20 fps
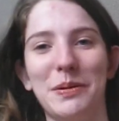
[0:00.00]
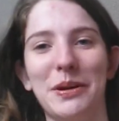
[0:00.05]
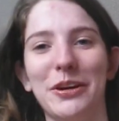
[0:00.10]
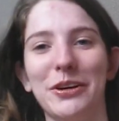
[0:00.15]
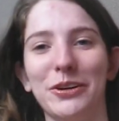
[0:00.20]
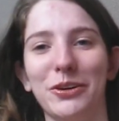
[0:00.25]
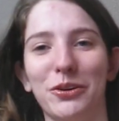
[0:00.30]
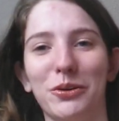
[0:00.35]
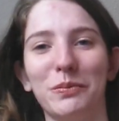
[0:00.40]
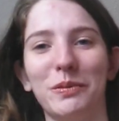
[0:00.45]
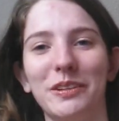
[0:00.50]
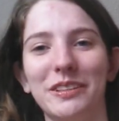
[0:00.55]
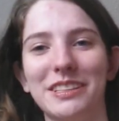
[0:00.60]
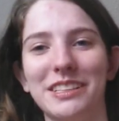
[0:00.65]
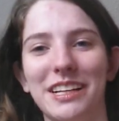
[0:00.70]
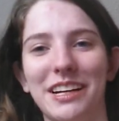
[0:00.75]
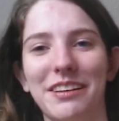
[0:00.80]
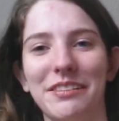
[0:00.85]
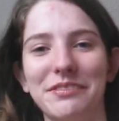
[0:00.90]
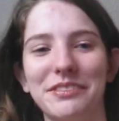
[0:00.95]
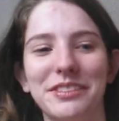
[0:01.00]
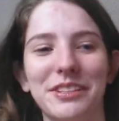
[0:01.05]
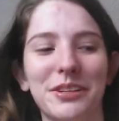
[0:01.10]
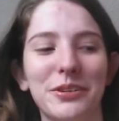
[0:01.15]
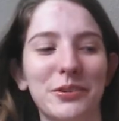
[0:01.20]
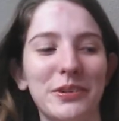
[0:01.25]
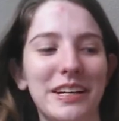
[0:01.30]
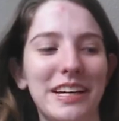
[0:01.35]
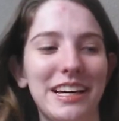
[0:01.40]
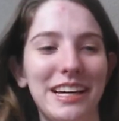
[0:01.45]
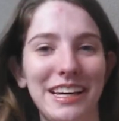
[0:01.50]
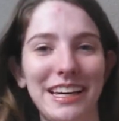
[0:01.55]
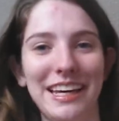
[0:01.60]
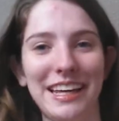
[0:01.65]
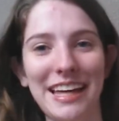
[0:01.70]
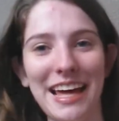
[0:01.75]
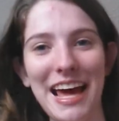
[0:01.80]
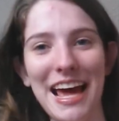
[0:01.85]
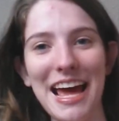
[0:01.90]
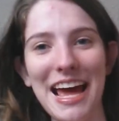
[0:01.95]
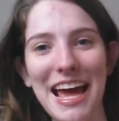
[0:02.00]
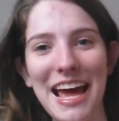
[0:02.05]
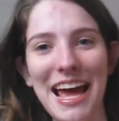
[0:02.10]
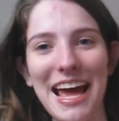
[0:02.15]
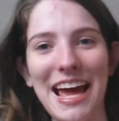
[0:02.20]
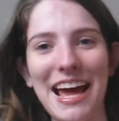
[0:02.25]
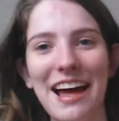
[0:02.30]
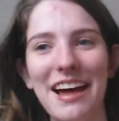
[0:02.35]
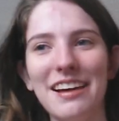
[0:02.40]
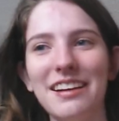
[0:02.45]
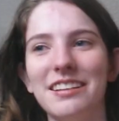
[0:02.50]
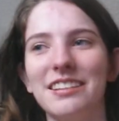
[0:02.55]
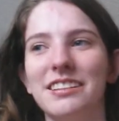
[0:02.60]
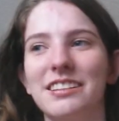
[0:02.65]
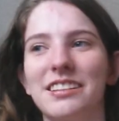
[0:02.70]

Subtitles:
paranormal stuff, so yeah!